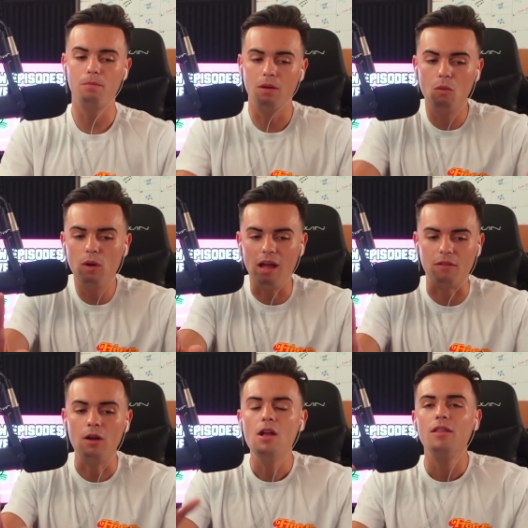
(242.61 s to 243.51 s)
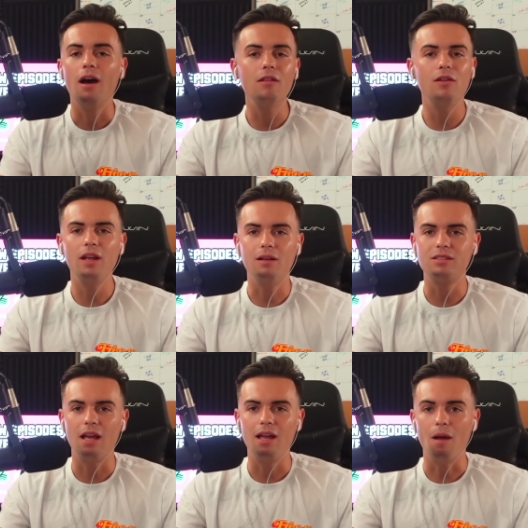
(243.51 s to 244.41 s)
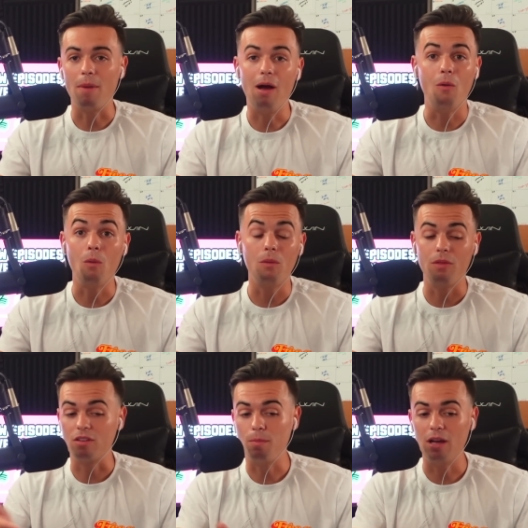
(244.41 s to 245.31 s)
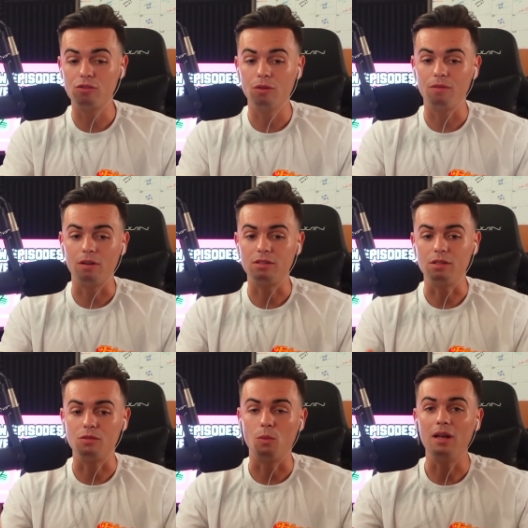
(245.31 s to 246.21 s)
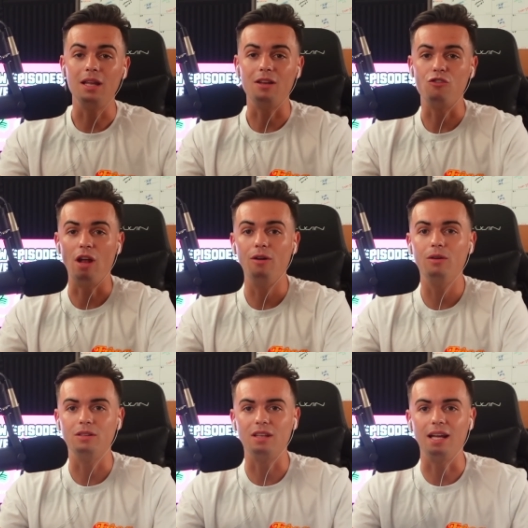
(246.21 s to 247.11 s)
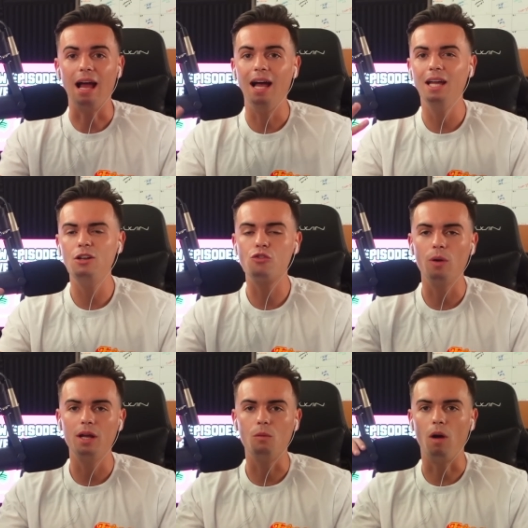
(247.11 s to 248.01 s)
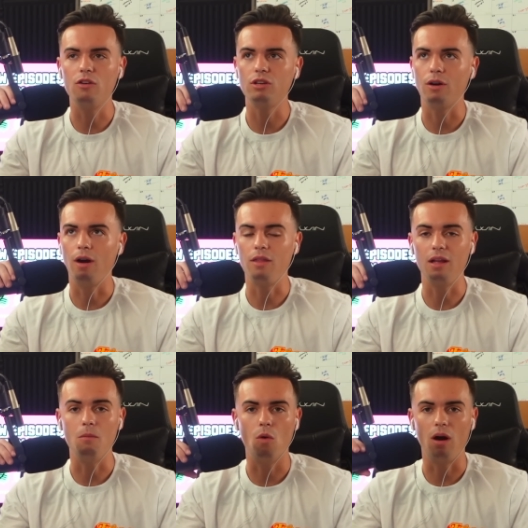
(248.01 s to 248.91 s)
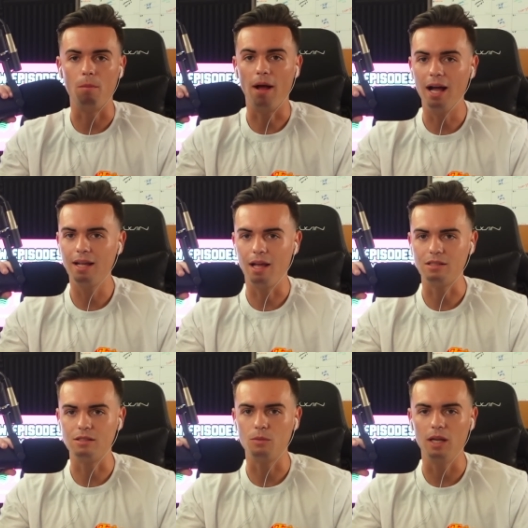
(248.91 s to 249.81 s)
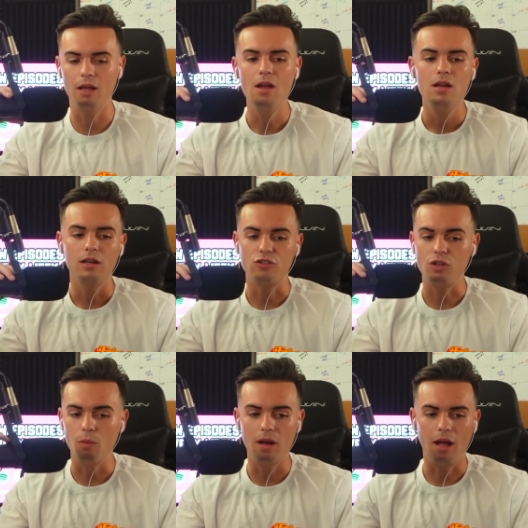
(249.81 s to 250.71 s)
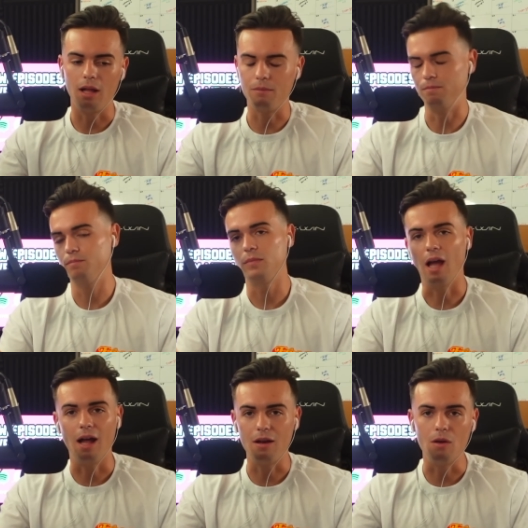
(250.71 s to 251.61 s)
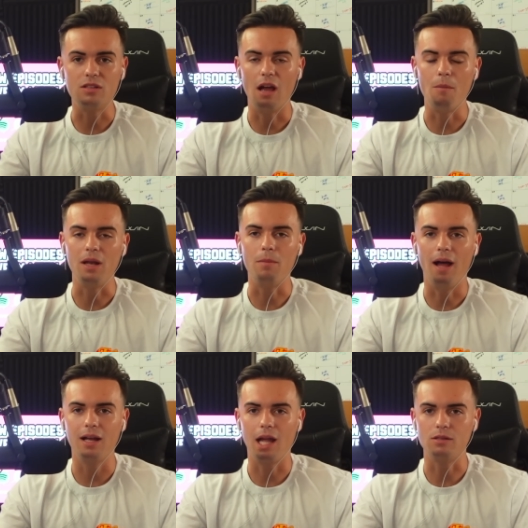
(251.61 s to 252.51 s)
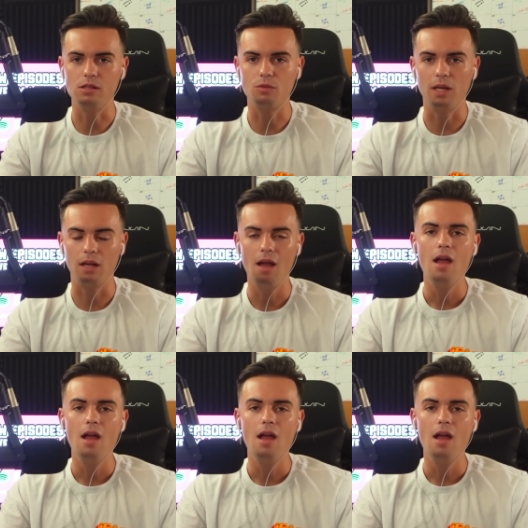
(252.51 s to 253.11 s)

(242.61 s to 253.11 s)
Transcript: But whatever. The other thing I'll say about the special versus Whitney in general is like I enjoyed watching her. I think more on podcasts this week because she went on God knows how many podcasts this week.